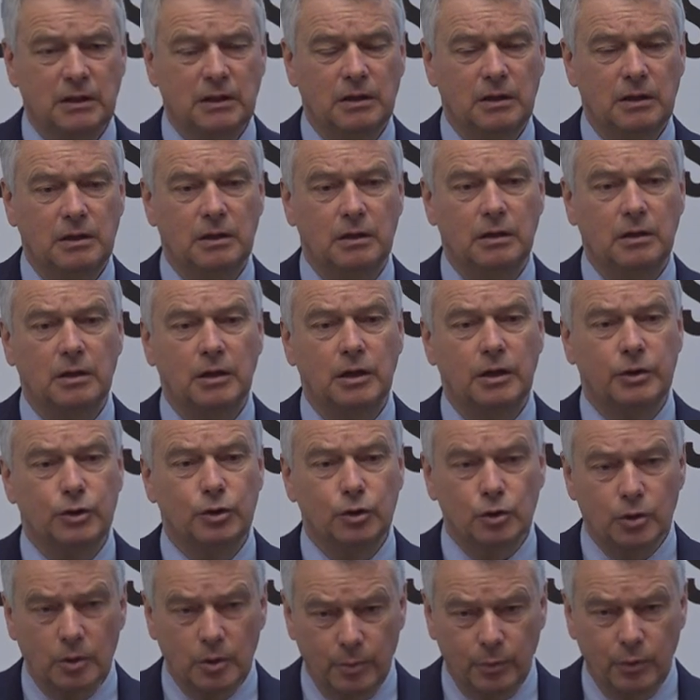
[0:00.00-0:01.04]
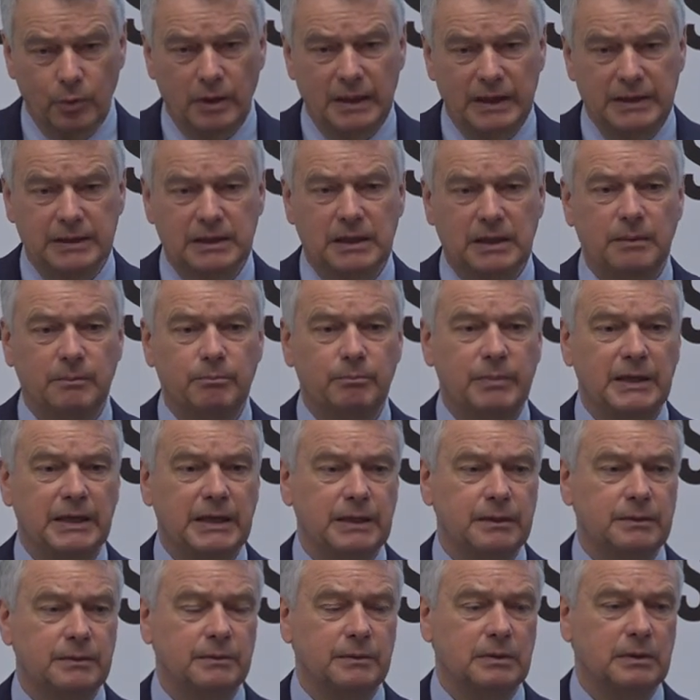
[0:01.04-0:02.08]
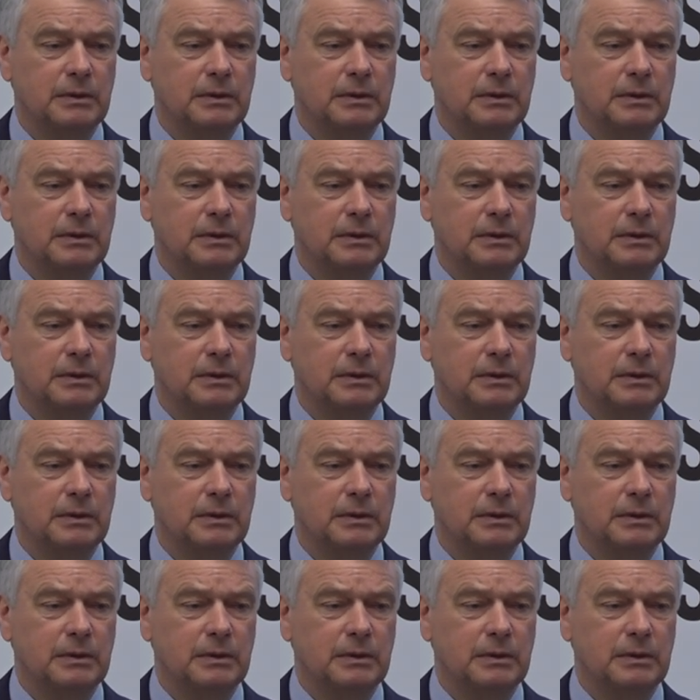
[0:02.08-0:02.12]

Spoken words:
a Europe-wide campaign